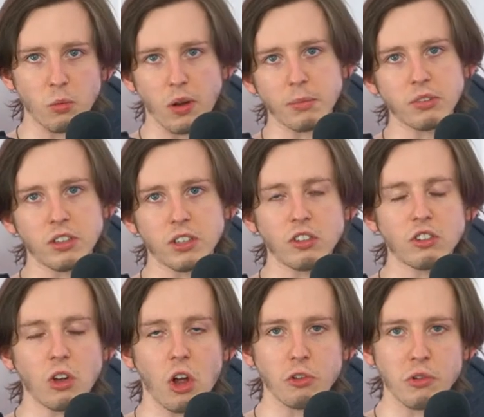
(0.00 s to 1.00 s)
web series
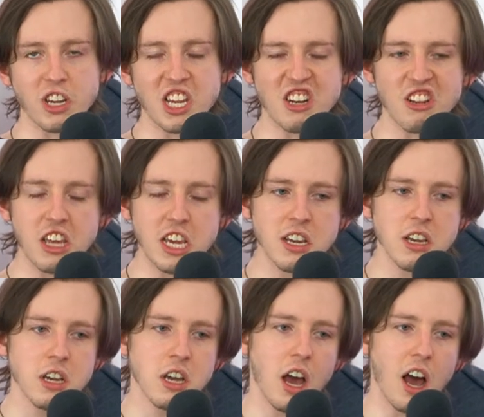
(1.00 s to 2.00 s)
called Rekindling.
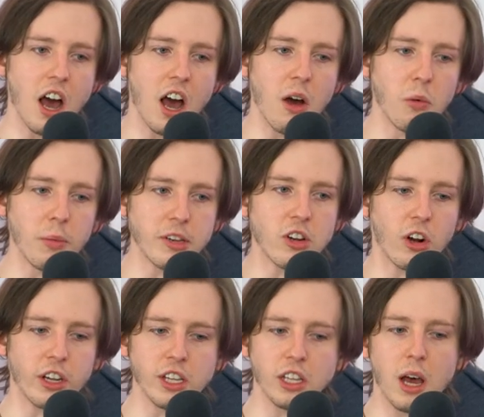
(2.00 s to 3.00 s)
Uh, we'll be
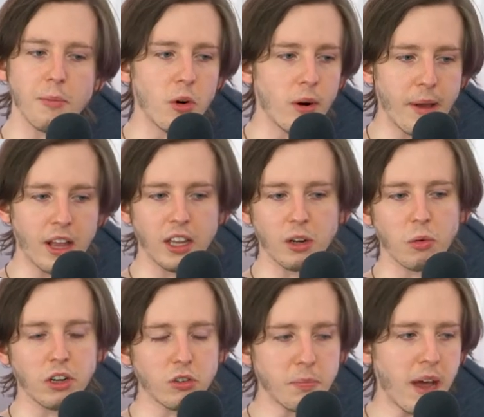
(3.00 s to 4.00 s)
talking a lot more about like
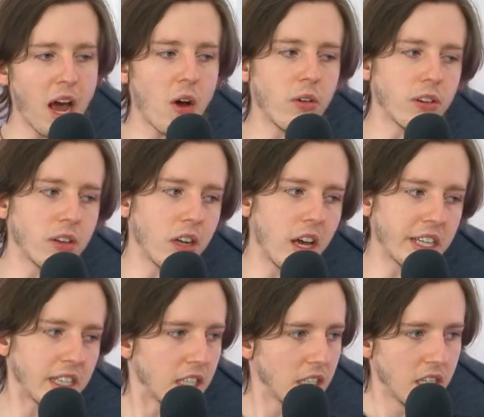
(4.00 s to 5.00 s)
what it's about and
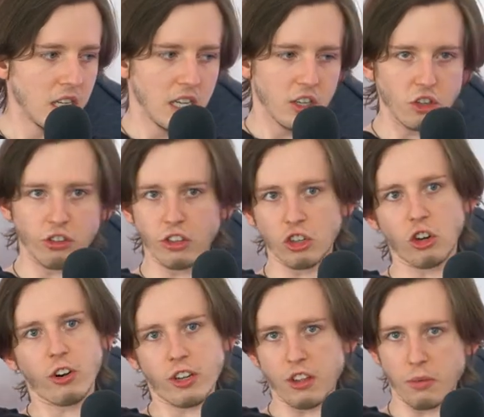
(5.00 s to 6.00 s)
like just the
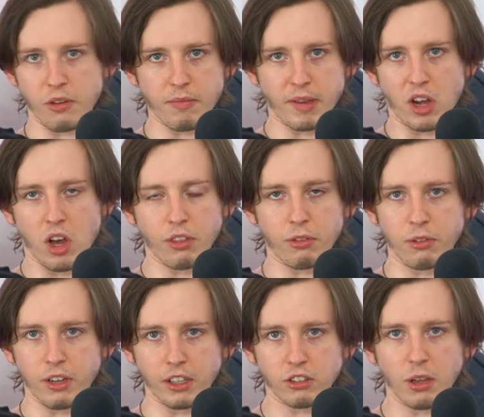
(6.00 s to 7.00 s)
journey that we've been on through
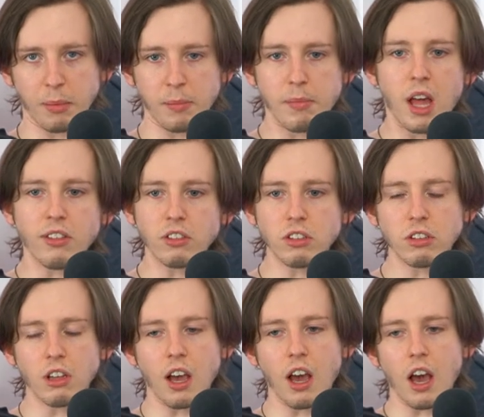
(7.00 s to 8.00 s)
the next couple
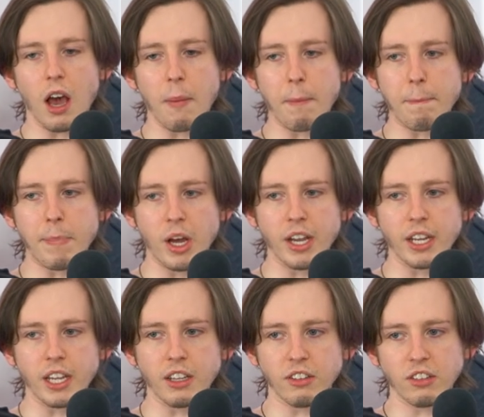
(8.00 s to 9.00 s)
months. Um, but
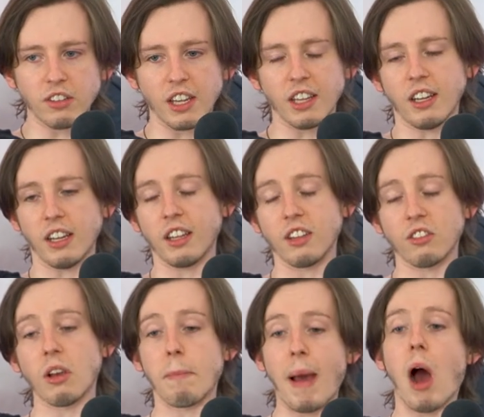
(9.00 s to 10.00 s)
it's it it's
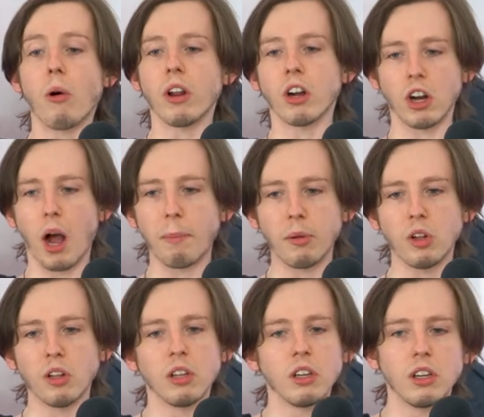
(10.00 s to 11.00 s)
about a
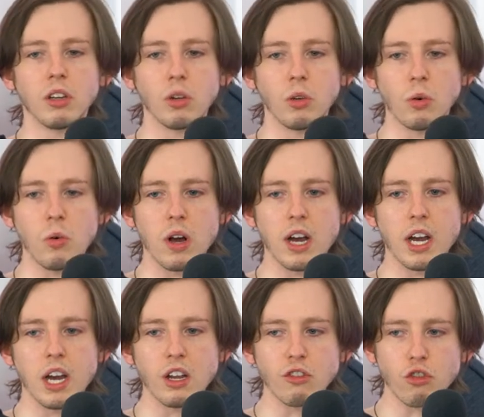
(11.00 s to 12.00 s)
couple who
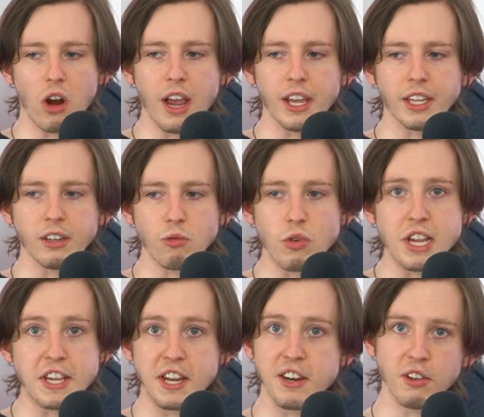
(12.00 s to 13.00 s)
uh, try and
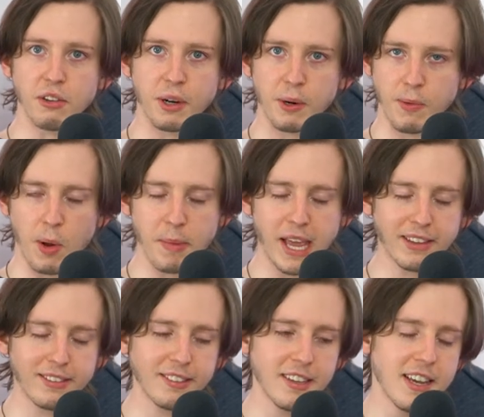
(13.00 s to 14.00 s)
rekindle their
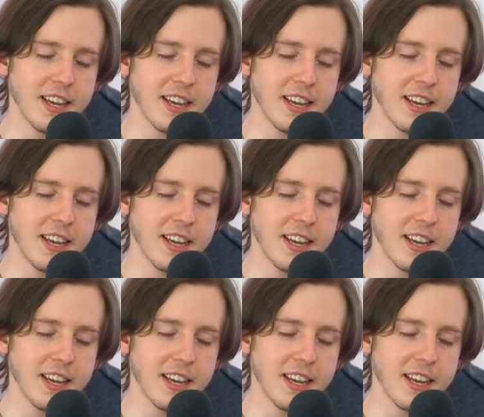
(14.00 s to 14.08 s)
romance,